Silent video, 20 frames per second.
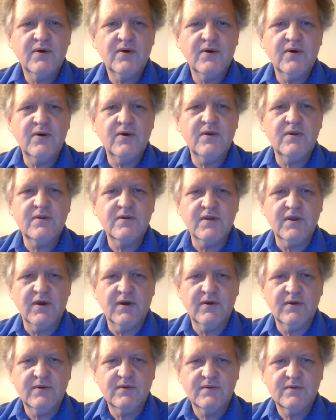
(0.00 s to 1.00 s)

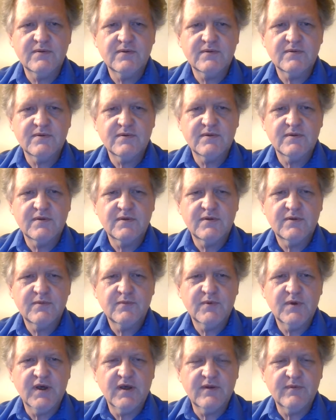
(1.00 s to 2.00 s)
Olio.
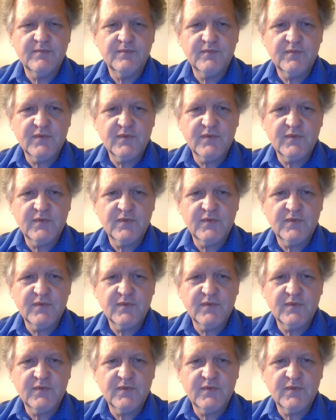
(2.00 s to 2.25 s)
Well,